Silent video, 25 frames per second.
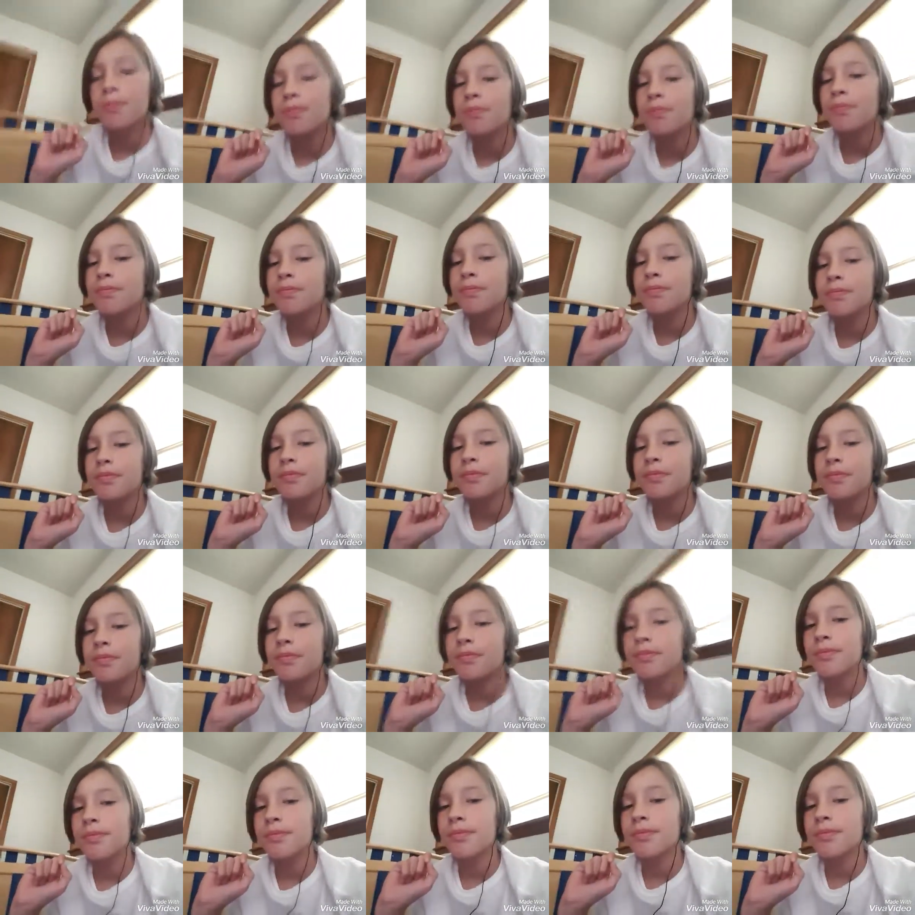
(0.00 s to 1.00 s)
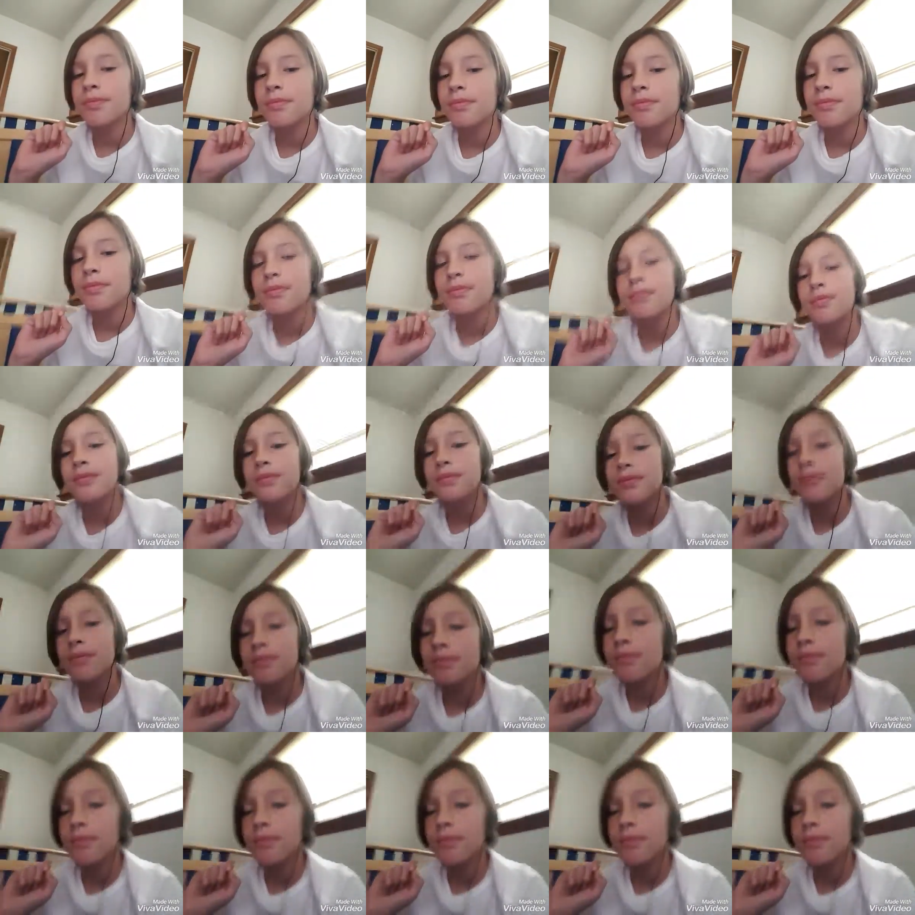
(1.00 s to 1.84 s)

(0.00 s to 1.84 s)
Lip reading: Nobody speaks.